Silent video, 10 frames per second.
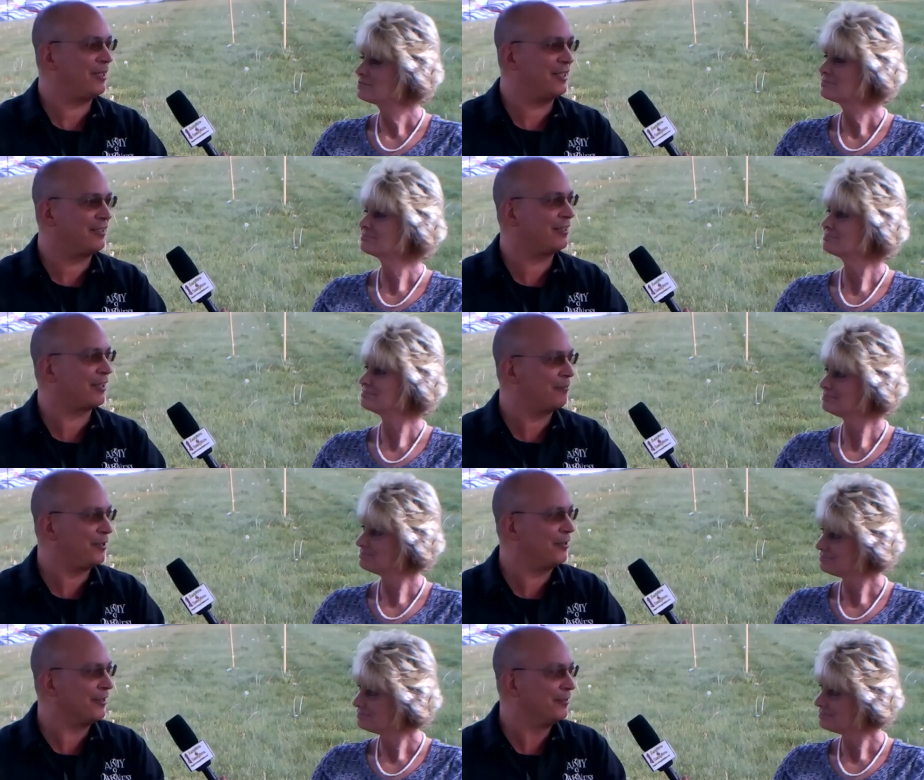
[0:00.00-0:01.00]
Speaker 1: it into the
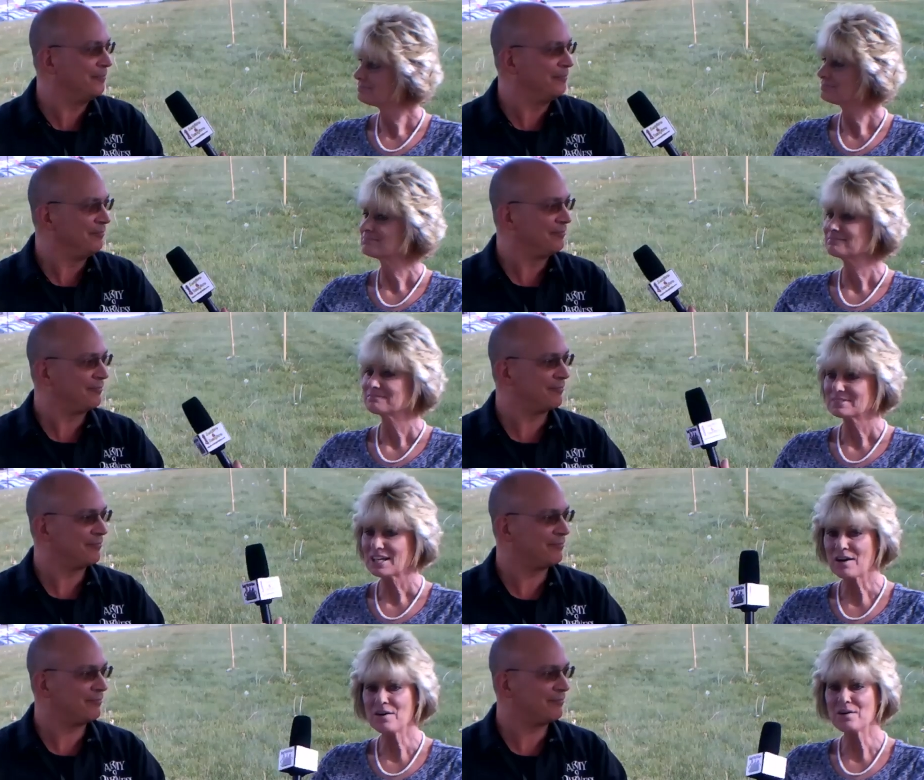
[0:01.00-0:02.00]
computer.
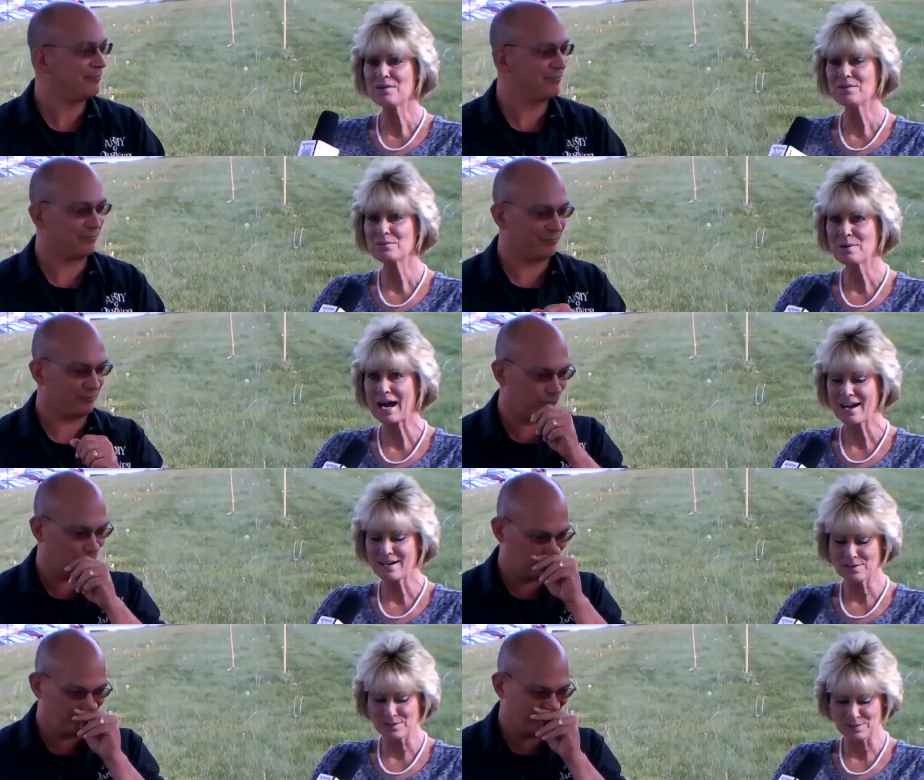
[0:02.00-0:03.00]
Speaker 2: Oh,
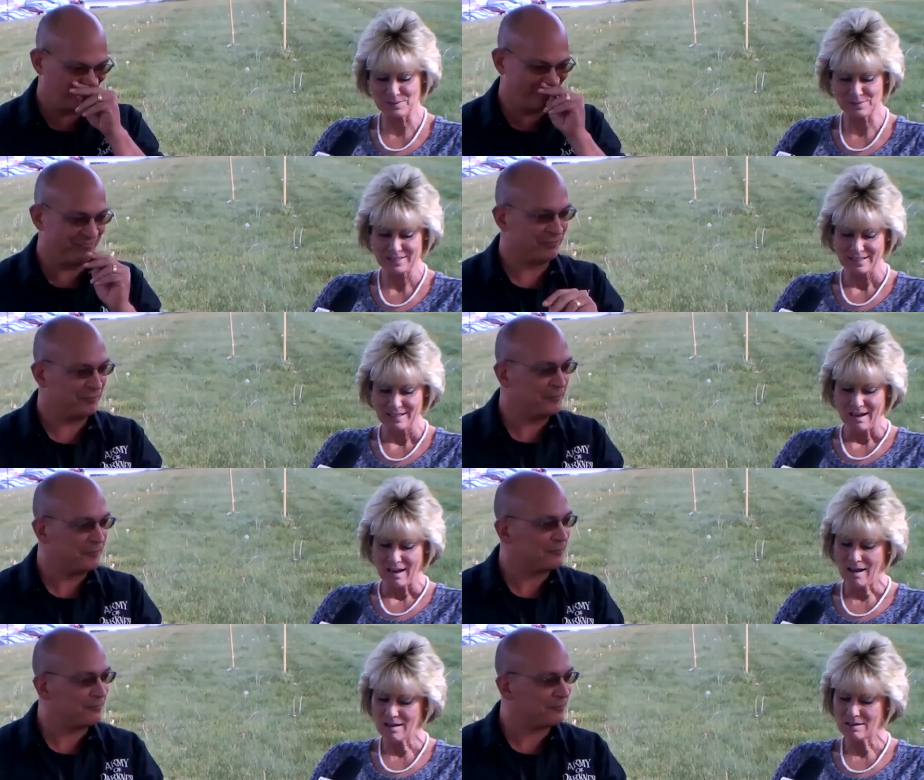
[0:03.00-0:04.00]
wow.
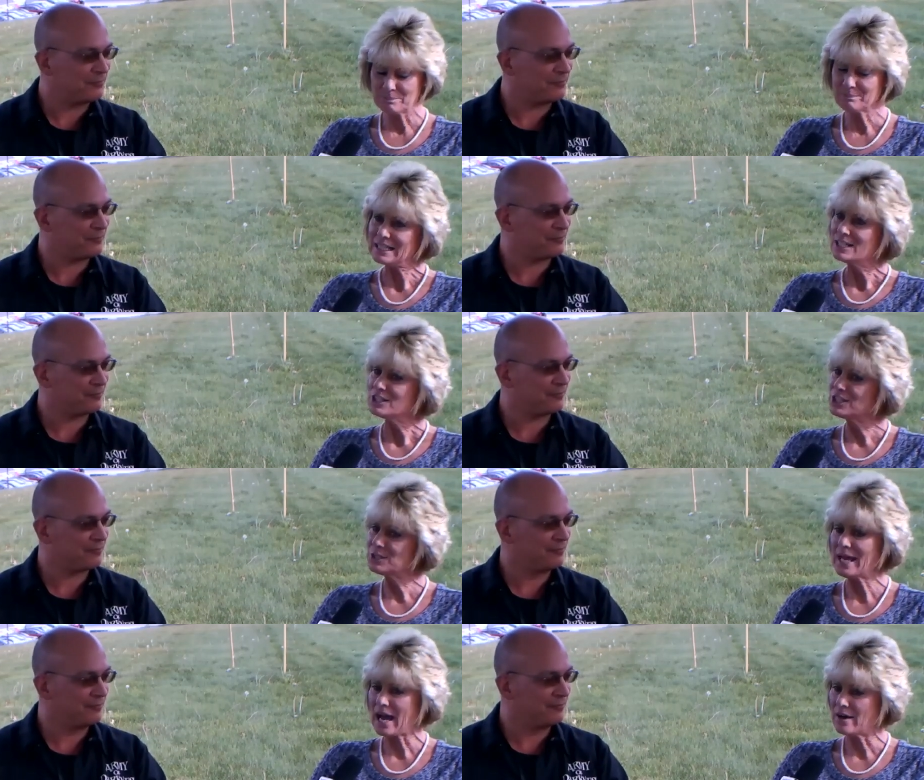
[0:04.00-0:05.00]
Um, do
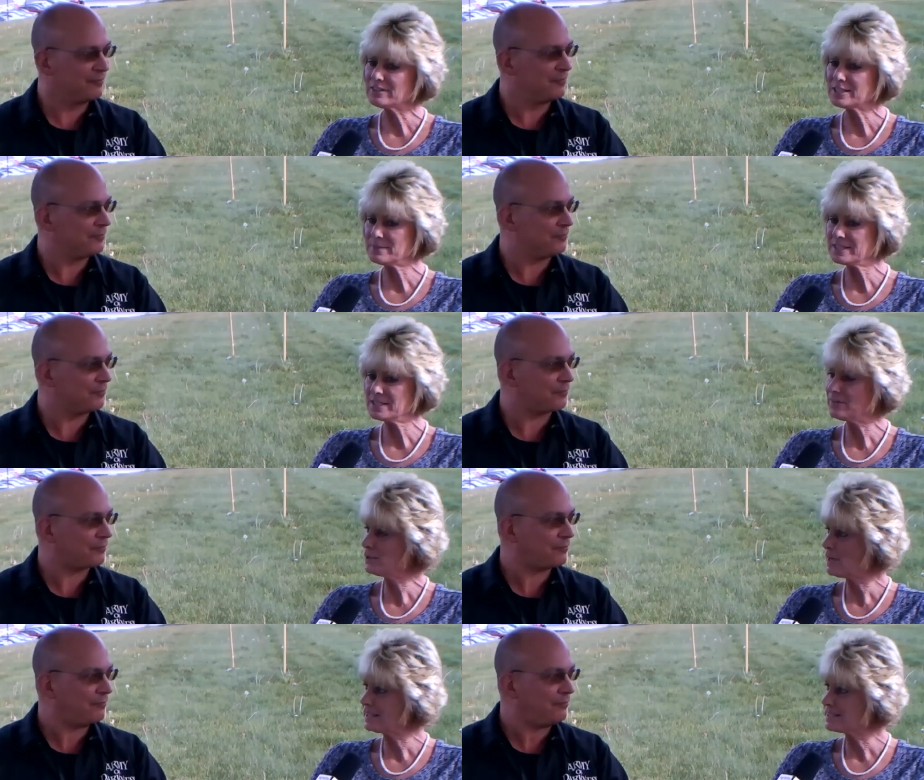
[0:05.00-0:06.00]
you have a
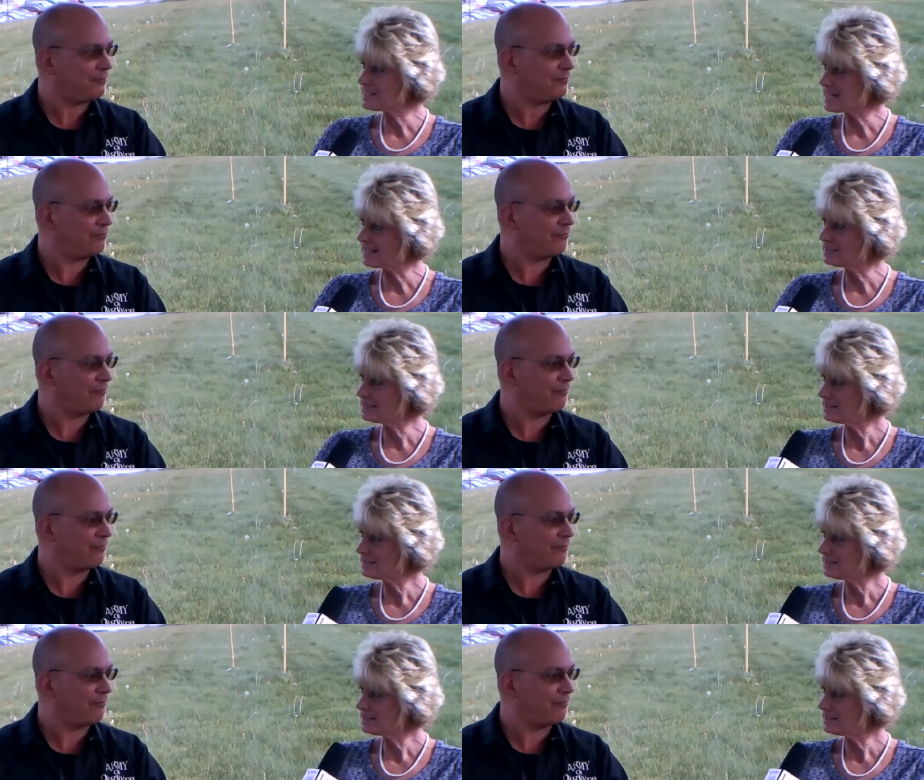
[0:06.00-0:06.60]
specific writing style?